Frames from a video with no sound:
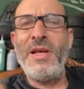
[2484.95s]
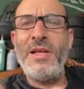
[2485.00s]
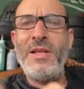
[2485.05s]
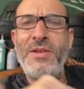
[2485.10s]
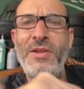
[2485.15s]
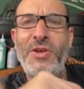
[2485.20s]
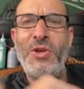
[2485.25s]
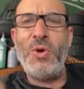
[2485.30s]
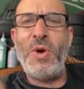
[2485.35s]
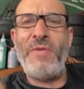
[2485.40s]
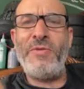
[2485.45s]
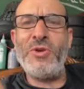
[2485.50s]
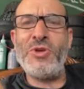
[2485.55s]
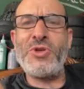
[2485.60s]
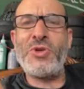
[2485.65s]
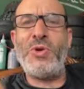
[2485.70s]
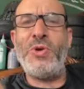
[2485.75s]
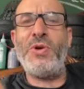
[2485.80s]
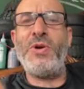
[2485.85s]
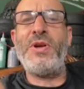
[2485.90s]
Did you have your
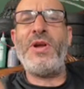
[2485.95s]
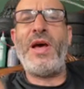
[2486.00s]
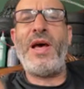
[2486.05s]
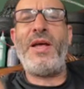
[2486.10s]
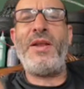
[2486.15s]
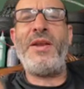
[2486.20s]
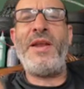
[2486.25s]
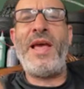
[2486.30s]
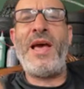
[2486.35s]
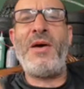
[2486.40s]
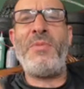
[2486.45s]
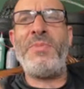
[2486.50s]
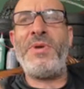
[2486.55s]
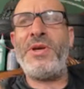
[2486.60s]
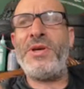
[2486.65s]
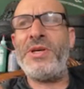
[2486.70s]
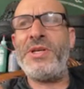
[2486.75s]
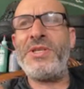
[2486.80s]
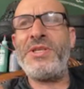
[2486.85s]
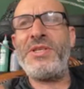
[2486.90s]
scooter dialed down?
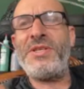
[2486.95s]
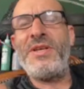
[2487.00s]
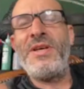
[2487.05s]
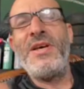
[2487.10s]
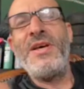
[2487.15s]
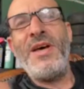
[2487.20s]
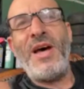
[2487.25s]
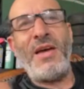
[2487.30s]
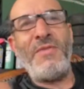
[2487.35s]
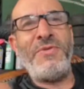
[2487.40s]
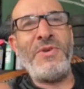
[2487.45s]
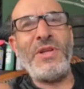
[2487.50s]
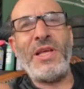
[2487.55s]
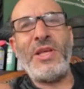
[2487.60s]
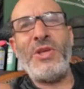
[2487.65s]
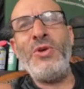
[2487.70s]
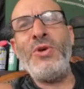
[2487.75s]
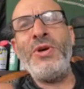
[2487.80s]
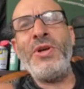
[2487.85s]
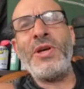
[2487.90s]
Because I feel like
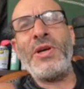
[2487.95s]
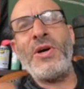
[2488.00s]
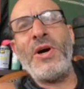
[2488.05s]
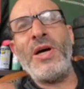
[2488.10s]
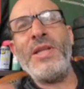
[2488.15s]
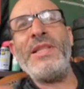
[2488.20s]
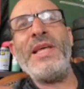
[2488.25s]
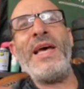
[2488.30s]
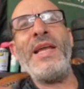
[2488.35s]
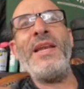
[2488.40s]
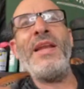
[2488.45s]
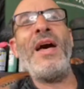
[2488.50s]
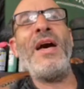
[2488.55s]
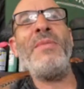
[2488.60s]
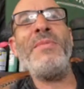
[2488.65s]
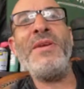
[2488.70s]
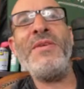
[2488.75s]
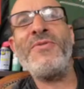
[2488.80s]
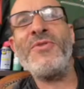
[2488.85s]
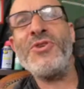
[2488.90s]
you could have caught that
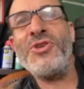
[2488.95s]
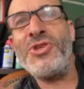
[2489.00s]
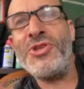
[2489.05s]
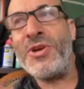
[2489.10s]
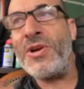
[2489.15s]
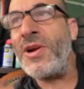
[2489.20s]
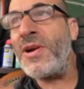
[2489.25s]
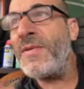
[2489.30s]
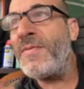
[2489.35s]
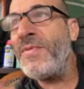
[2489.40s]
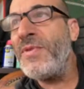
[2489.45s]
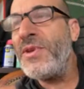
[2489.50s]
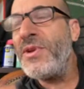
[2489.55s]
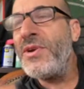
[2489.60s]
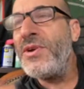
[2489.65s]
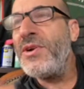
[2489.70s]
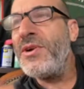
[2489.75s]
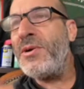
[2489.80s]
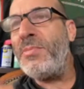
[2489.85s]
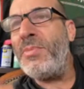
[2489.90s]
Nami for sure.
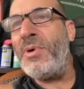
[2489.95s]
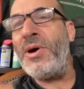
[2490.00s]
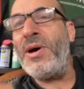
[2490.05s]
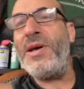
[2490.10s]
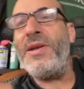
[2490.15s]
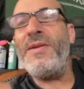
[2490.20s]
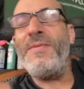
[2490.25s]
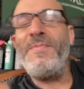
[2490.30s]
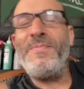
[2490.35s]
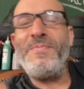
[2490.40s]
But